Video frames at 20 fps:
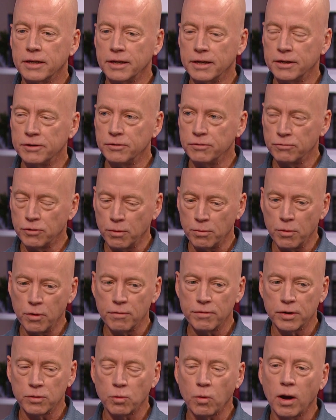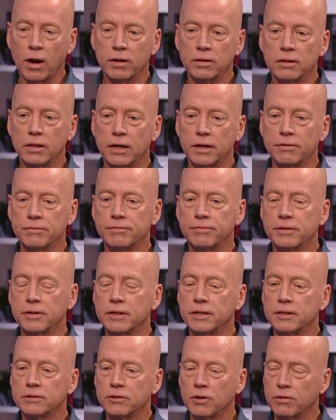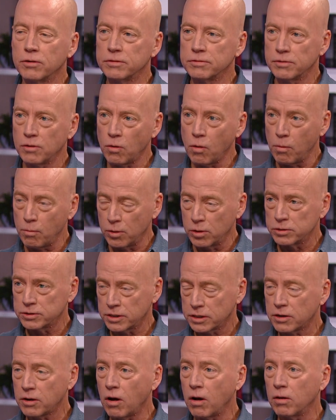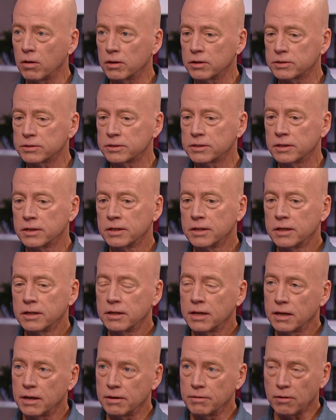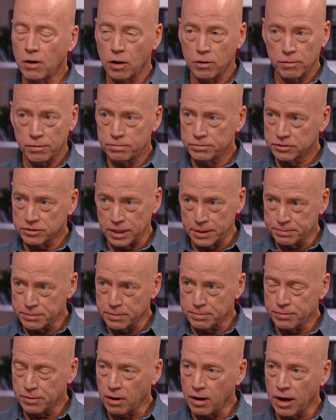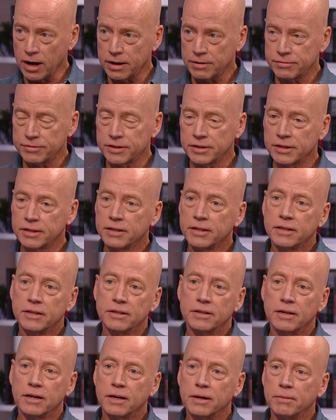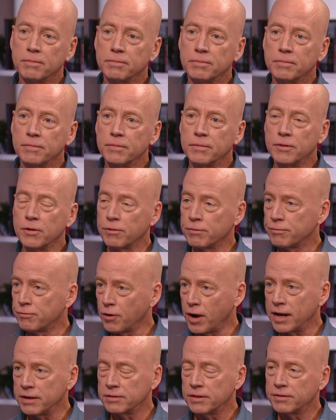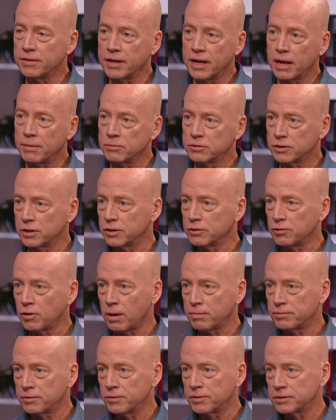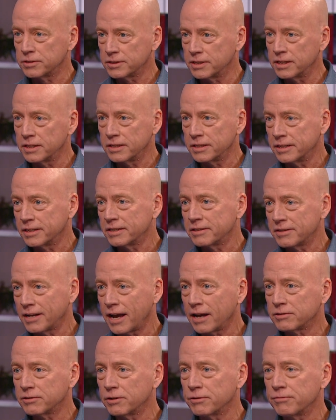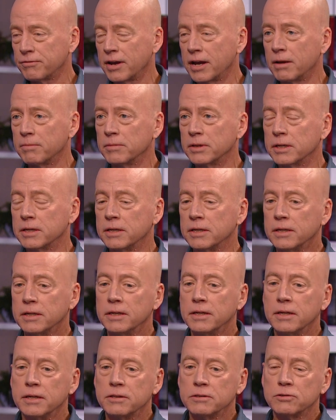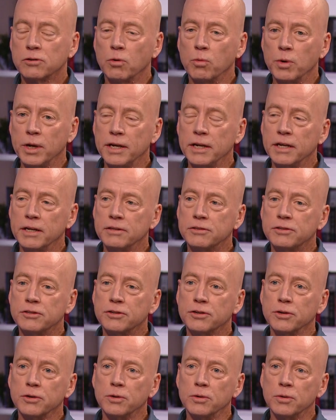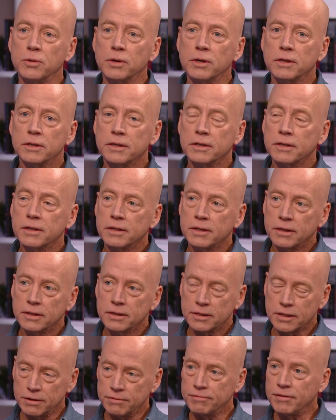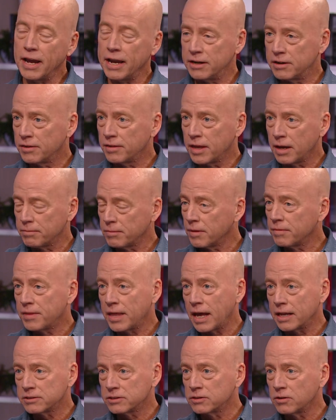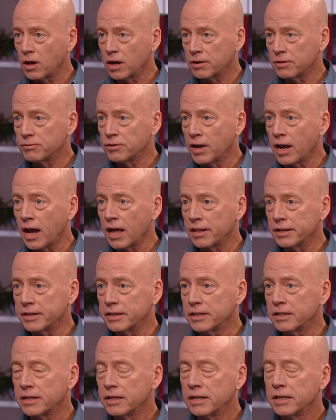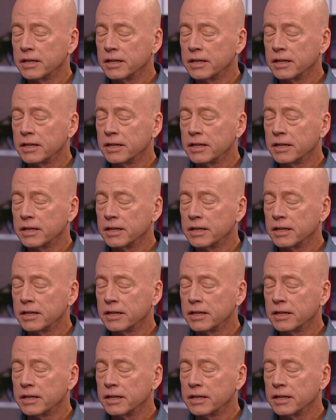in removing wildlife is our the homeowners that call us uh, are sleep deprived. Um, they're afraid that the animal's going to drop through the ceiling and attack their family. So we need to convey to them that that's not reality.